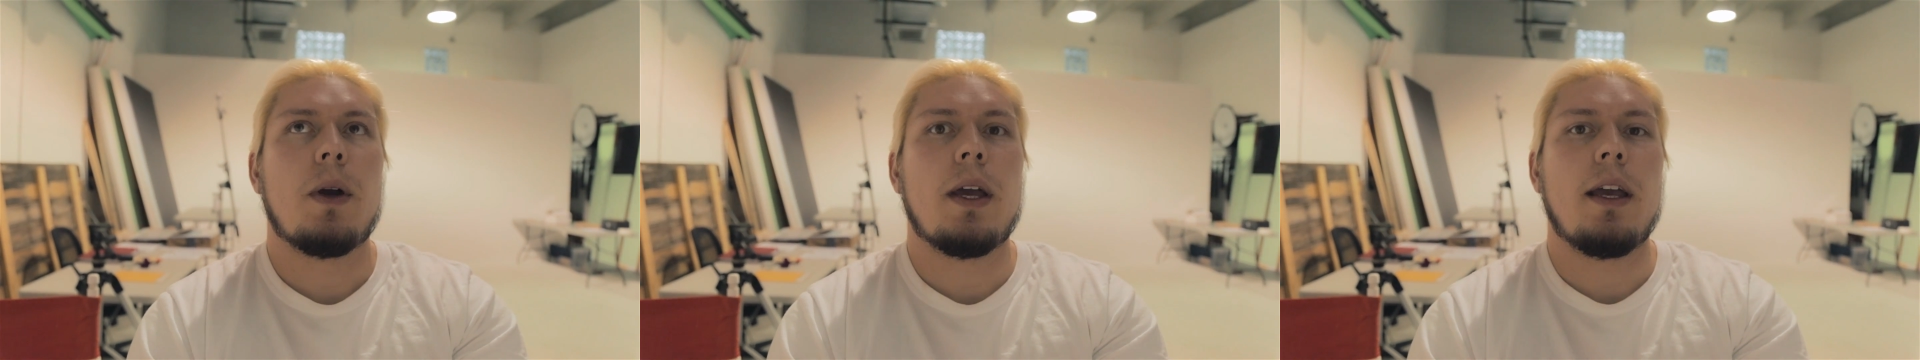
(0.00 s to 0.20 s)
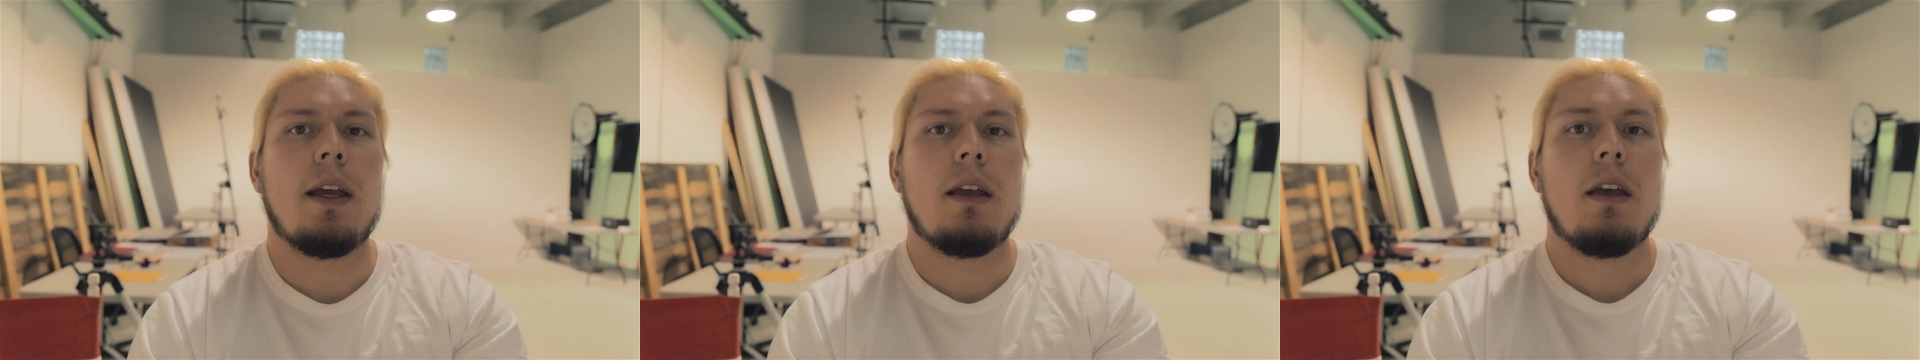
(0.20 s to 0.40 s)

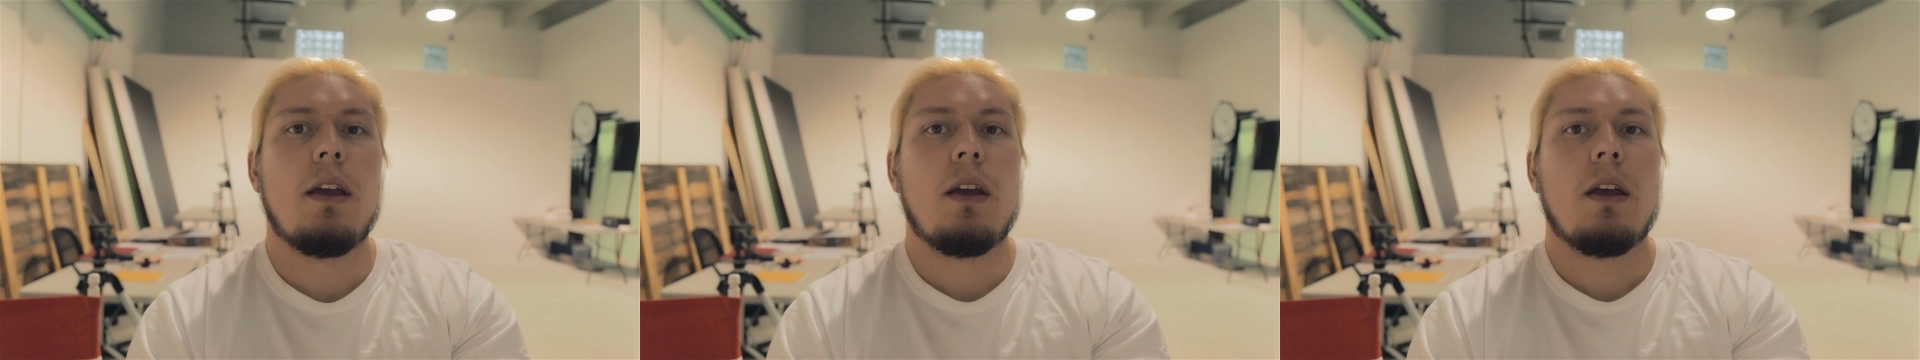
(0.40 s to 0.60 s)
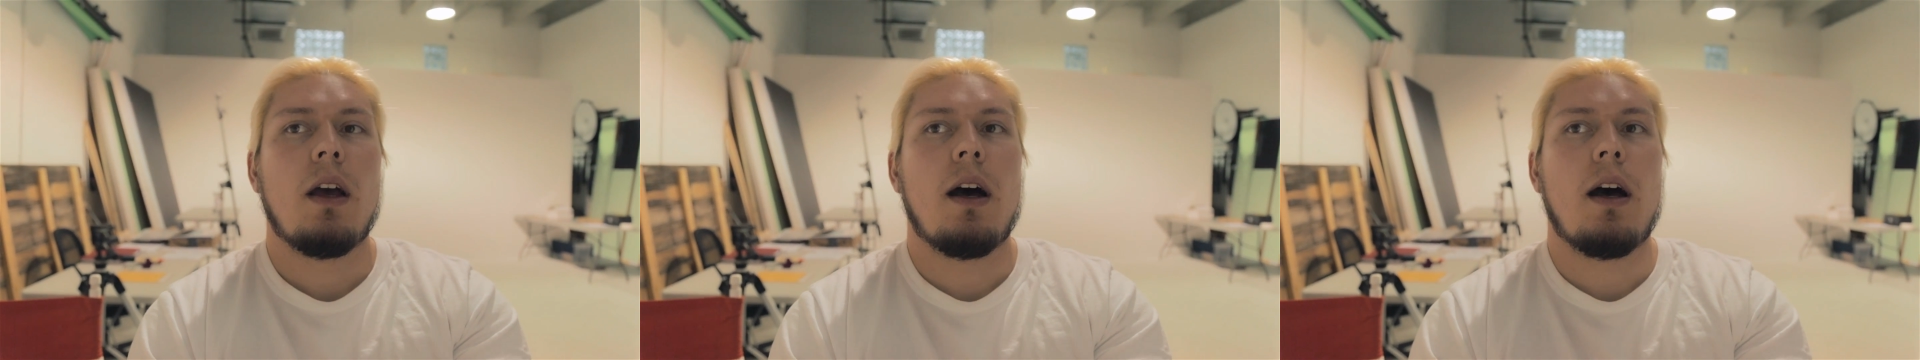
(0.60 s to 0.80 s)
okay,
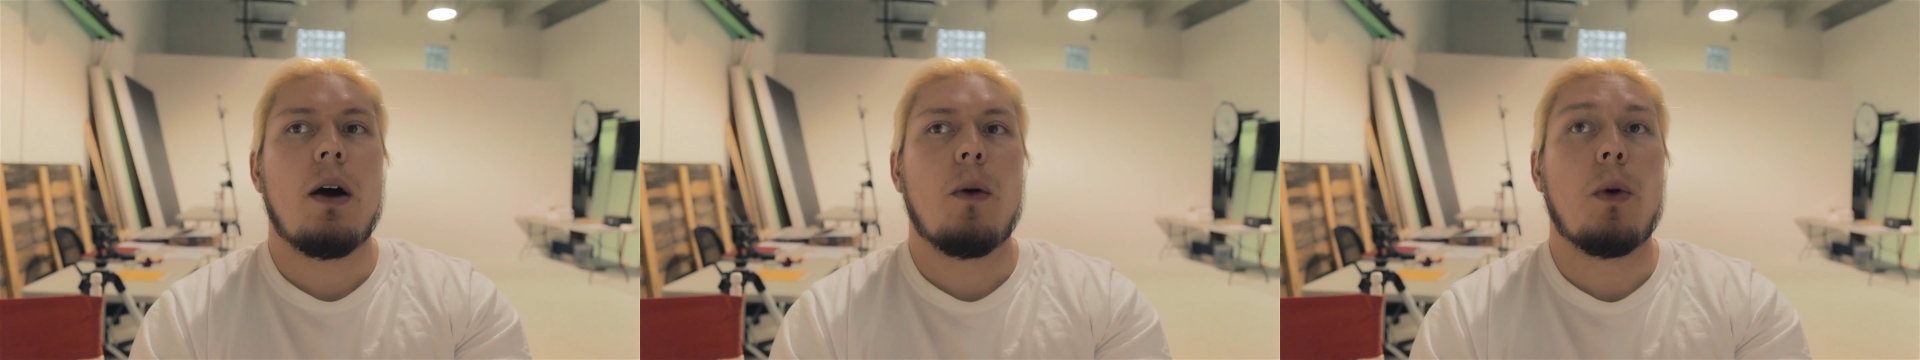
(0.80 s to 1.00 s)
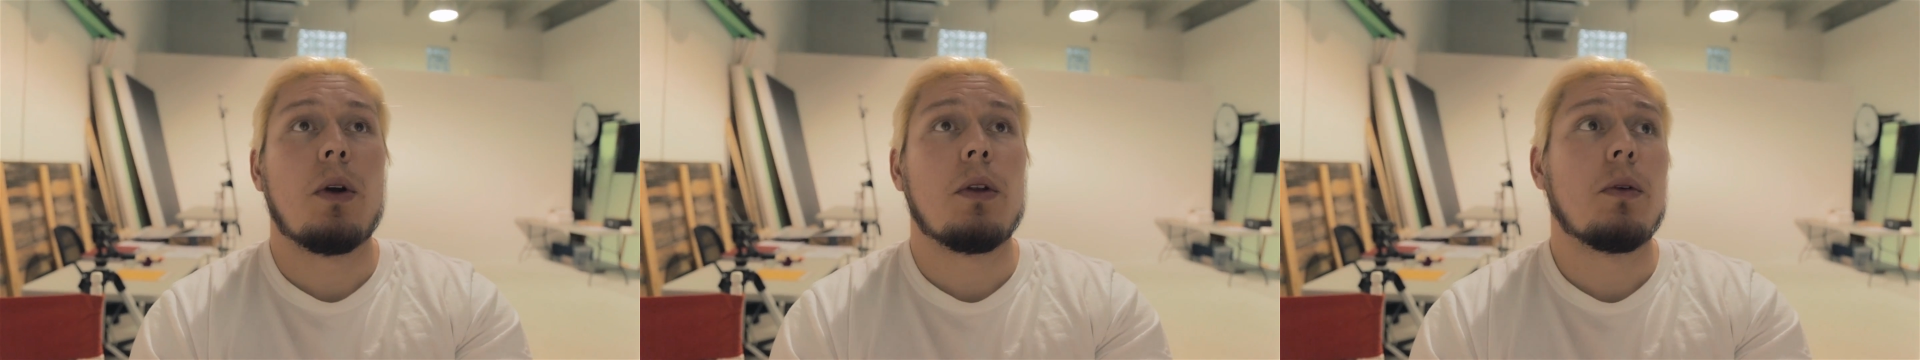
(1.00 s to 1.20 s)

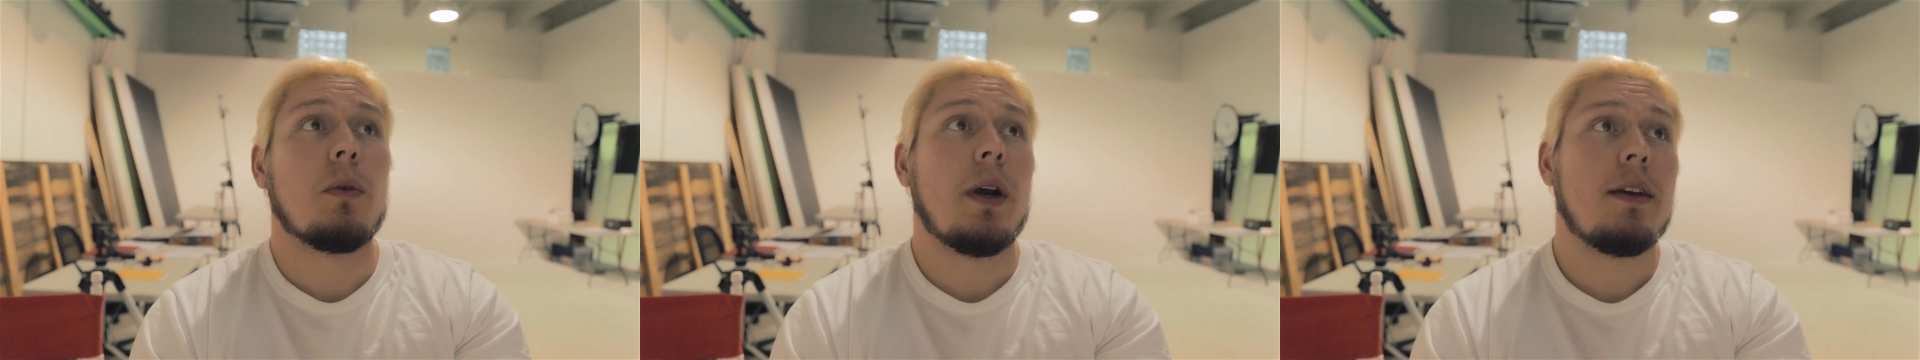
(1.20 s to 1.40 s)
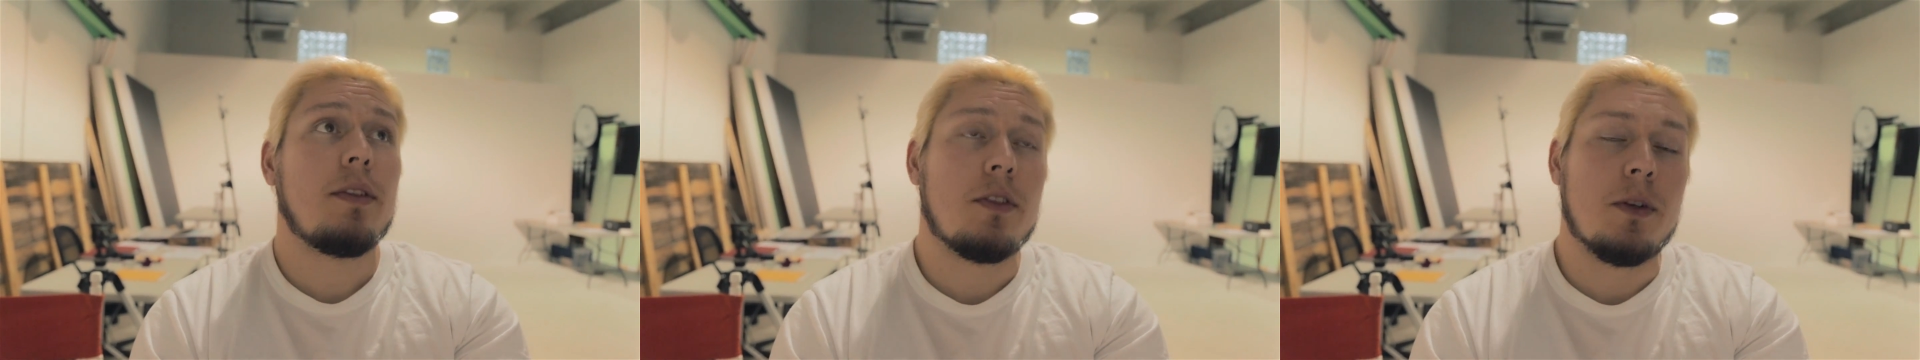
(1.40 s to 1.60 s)
where the
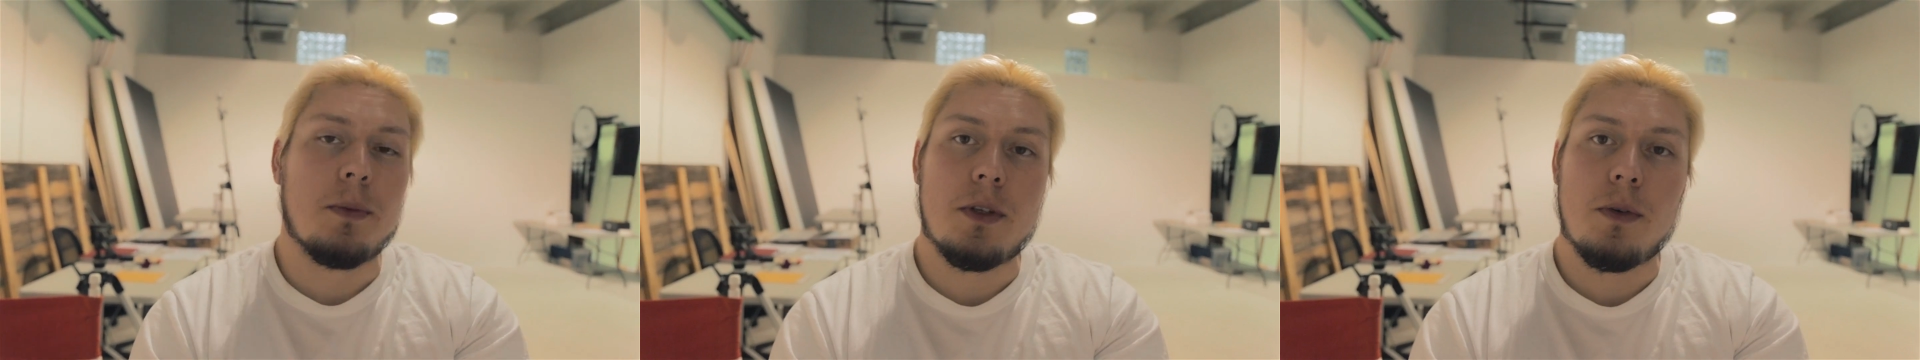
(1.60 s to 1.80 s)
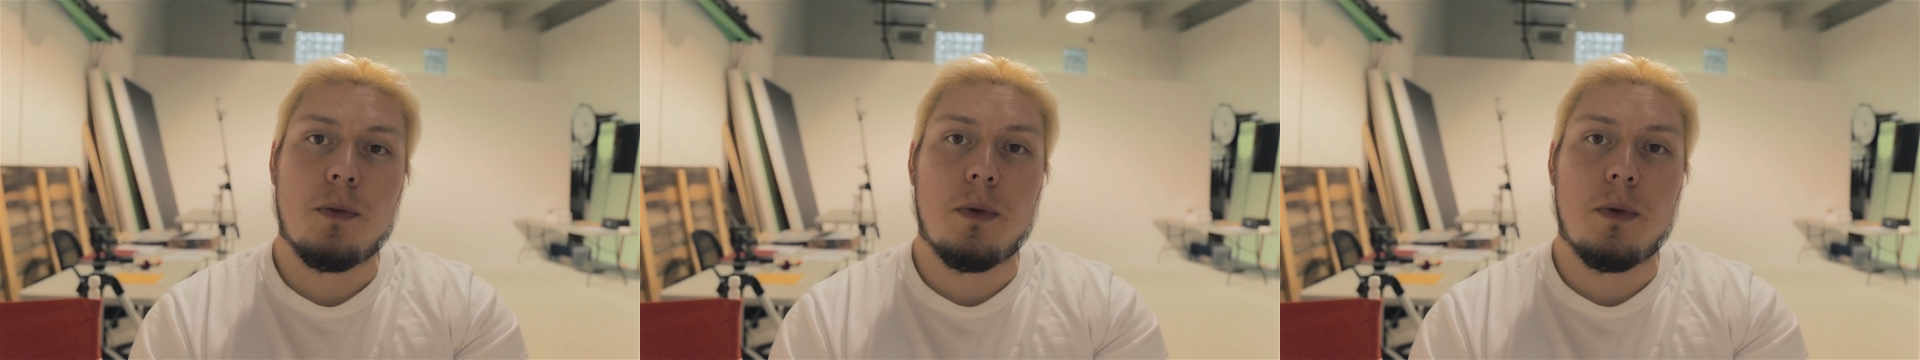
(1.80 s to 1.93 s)
restrooms,